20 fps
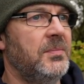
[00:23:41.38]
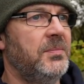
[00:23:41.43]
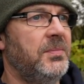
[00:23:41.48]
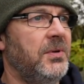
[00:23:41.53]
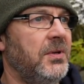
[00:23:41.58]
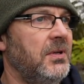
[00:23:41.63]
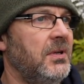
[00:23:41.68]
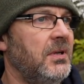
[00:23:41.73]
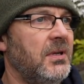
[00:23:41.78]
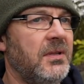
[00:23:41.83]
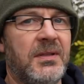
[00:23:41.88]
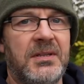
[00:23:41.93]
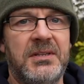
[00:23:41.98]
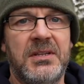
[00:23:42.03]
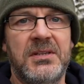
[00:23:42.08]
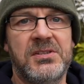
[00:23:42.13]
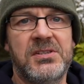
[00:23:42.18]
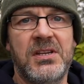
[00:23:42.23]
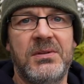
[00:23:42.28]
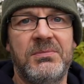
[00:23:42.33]
but they
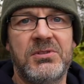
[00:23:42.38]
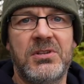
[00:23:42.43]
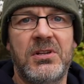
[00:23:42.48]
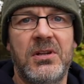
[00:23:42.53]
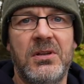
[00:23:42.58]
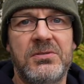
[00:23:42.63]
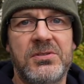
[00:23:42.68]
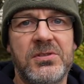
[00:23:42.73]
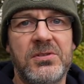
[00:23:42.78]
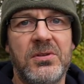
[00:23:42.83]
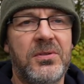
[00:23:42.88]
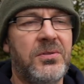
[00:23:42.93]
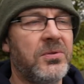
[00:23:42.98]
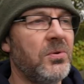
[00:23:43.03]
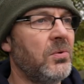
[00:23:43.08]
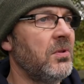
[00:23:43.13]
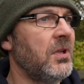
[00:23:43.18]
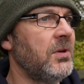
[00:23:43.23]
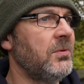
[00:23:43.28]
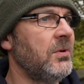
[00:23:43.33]
didn't seem as close as I
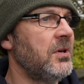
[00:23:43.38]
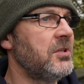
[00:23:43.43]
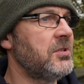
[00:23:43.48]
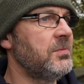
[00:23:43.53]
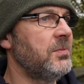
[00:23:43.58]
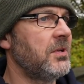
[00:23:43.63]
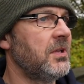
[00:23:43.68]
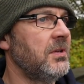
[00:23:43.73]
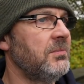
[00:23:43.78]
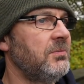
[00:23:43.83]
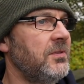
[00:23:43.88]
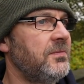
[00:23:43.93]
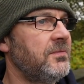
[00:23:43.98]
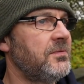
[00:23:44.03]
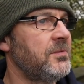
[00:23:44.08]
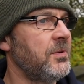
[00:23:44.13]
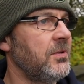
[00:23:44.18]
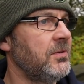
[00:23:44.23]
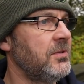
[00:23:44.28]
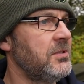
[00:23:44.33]
thought they were to begin with,
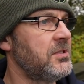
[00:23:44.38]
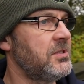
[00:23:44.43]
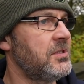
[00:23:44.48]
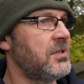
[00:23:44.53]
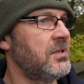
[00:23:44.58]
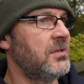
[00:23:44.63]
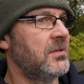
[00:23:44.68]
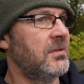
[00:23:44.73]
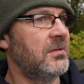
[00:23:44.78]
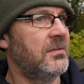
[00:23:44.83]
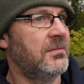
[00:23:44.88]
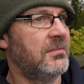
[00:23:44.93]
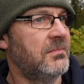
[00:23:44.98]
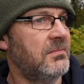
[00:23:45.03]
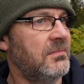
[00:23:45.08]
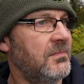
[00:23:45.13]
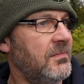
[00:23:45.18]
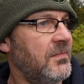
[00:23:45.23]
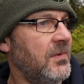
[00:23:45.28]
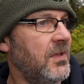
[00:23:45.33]
to be honest.
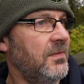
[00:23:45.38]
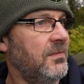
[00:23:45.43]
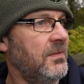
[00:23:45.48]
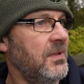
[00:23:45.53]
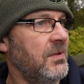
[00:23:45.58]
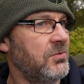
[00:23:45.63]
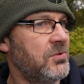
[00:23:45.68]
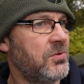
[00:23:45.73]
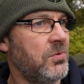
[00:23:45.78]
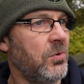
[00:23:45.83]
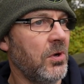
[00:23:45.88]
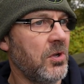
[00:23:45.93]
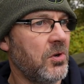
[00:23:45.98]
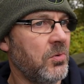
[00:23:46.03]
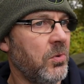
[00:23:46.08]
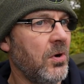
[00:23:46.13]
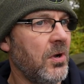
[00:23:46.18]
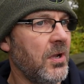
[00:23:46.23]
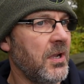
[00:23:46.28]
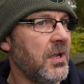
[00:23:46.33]
It was quite
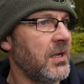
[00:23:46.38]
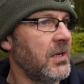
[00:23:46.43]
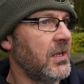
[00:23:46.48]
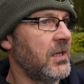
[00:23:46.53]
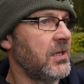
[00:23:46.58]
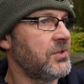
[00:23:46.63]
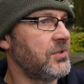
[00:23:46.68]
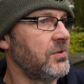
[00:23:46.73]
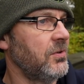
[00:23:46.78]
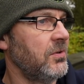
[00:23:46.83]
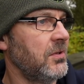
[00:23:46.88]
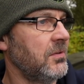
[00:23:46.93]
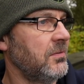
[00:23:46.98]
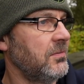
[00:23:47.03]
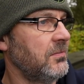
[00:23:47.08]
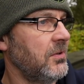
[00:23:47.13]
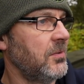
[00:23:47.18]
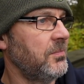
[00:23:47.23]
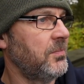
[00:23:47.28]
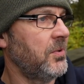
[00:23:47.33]
quiet here last night,
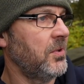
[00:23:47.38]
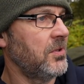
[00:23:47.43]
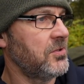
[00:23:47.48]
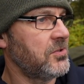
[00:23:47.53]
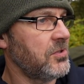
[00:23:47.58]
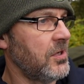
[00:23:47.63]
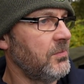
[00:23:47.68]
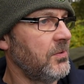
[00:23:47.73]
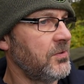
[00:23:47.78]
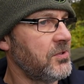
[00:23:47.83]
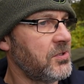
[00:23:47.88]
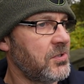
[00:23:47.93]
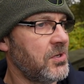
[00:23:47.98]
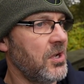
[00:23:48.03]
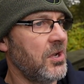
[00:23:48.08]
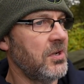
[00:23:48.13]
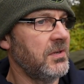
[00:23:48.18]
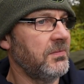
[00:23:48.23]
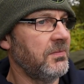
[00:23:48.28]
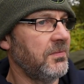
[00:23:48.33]
and like by the time I just
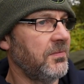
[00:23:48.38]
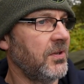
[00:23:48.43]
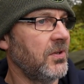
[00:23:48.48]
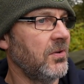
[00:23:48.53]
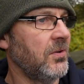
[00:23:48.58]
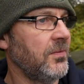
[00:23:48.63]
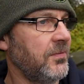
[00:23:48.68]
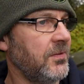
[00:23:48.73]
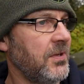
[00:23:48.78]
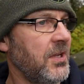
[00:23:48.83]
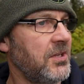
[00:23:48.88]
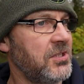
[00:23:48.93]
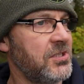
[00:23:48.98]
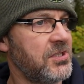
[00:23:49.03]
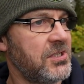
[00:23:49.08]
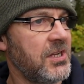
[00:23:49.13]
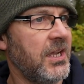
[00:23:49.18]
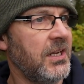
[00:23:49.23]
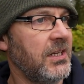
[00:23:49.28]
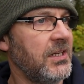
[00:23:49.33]
turned everything off and actually
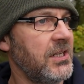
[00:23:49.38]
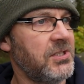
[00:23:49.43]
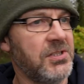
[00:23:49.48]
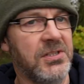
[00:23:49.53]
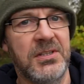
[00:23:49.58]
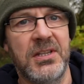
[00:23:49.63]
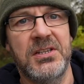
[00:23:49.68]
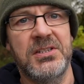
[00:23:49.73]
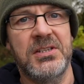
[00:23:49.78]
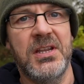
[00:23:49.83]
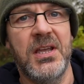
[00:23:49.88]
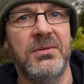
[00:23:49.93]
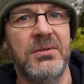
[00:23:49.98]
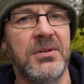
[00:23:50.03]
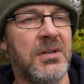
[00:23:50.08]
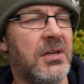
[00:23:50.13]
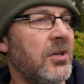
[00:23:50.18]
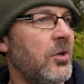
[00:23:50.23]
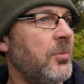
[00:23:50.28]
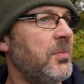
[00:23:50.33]
sat and listened, they
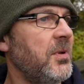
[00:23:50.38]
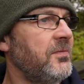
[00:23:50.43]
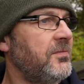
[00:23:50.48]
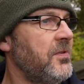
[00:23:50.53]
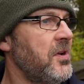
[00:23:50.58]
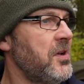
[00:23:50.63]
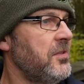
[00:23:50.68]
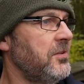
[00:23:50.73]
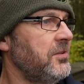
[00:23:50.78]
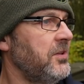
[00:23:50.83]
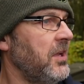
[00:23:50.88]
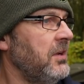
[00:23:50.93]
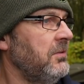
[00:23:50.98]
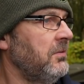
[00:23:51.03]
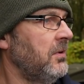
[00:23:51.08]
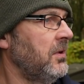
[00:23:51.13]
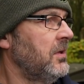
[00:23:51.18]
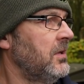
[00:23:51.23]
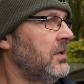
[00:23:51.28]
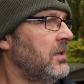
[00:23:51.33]
sounded a little bit further
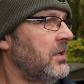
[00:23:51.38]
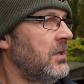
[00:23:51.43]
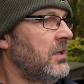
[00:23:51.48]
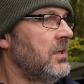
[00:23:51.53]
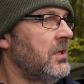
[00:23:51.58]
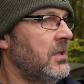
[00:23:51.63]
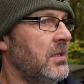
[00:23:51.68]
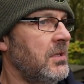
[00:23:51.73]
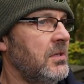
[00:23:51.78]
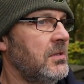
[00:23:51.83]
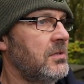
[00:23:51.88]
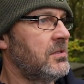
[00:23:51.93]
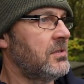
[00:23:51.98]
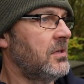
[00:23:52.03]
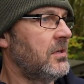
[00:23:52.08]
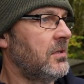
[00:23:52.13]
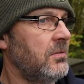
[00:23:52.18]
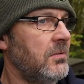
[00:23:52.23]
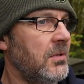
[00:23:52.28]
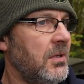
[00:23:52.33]
down.
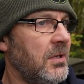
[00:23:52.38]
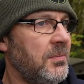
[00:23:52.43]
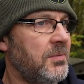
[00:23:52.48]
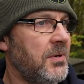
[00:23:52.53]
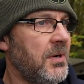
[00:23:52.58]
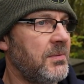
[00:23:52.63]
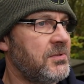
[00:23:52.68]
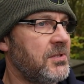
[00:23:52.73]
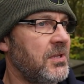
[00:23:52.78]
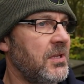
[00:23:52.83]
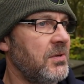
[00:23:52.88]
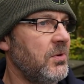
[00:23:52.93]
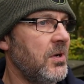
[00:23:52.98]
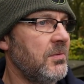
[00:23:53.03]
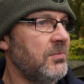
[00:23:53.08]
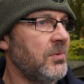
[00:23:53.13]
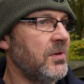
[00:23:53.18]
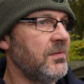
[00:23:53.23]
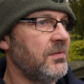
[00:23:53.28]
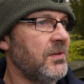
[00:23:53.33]
So perhaps they
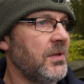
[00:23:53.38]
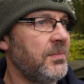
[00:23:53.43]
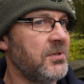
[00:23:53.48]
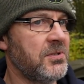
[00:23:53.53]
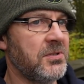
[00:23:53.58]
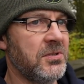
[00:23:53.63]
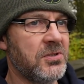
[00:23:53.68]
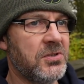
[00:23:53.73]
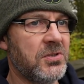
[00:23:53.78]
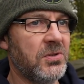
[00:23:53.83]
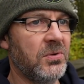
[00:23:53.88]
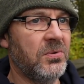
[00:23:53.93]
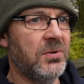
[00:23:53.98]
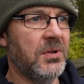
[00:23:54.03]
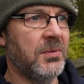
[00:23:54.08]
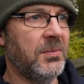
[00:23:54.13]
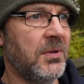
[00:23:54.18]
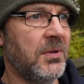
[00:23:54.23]
weren't moving up into this corner,